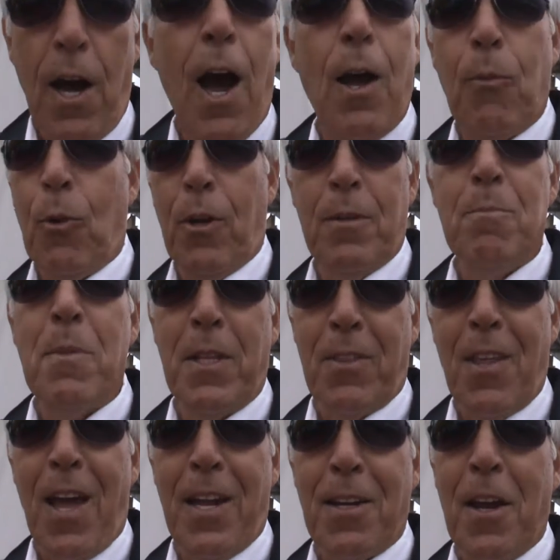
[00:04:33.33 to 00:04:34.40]
I will admit
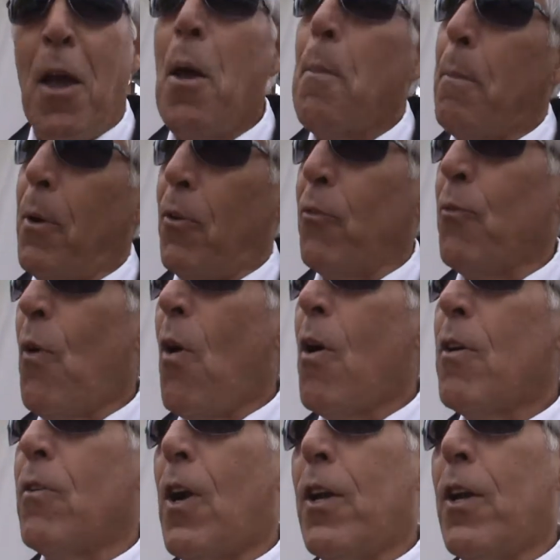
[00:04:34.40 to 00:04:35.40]
that. Mm-hmm. But as far